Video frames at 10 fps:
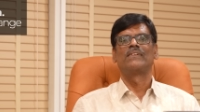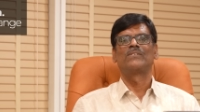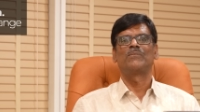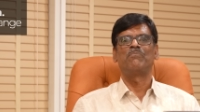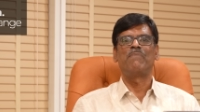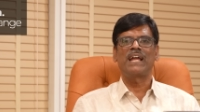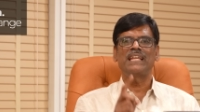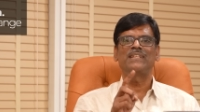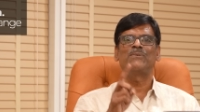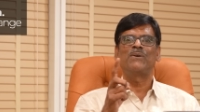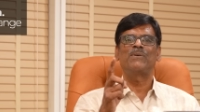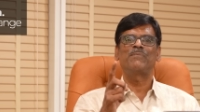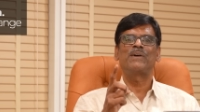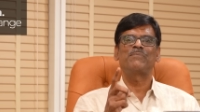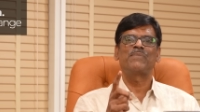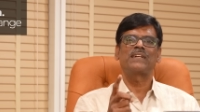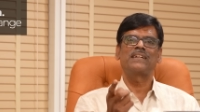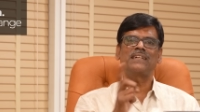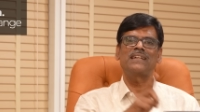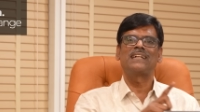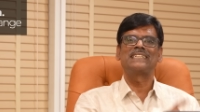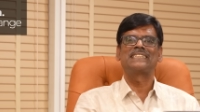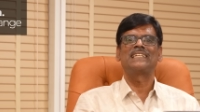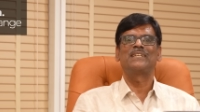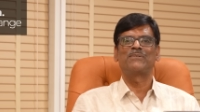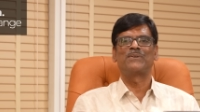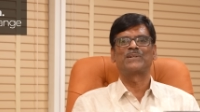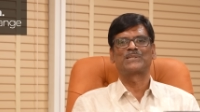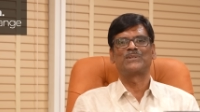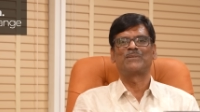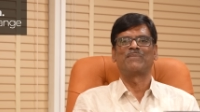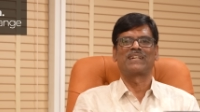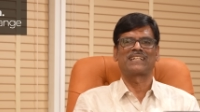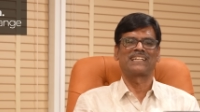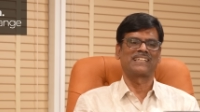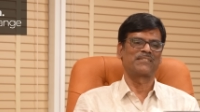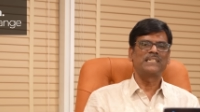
So buy the overbought market and sell the oversold market.